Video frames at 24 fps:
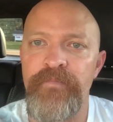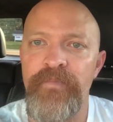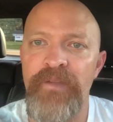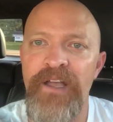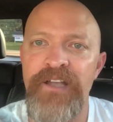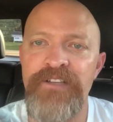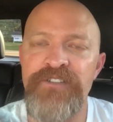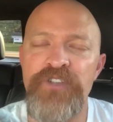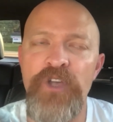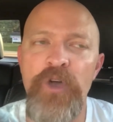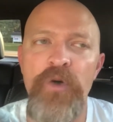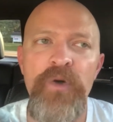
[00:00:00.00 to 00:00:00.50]

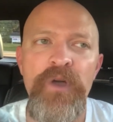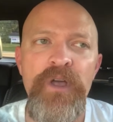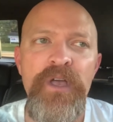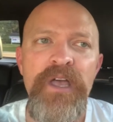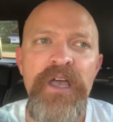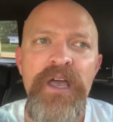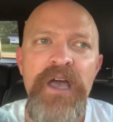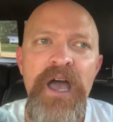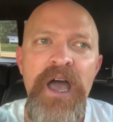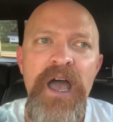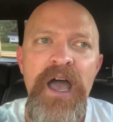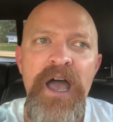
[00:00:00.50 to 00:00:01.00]
And so
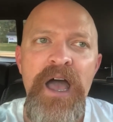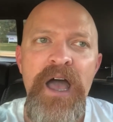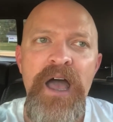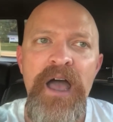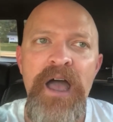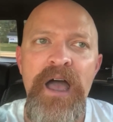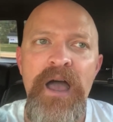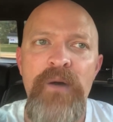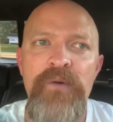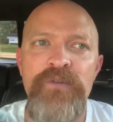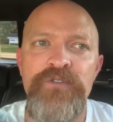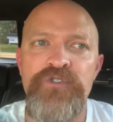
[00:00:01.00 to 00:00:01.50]

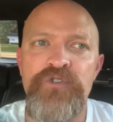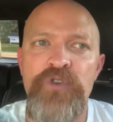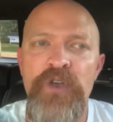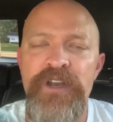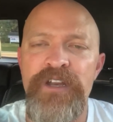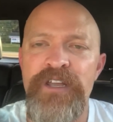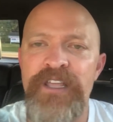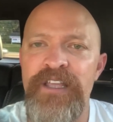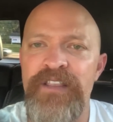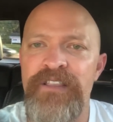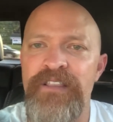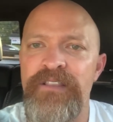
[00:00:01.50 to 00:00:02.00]
I was trying
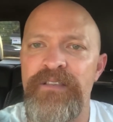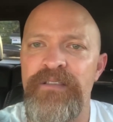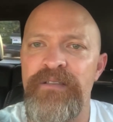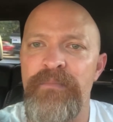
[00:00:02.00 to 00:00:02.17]
to get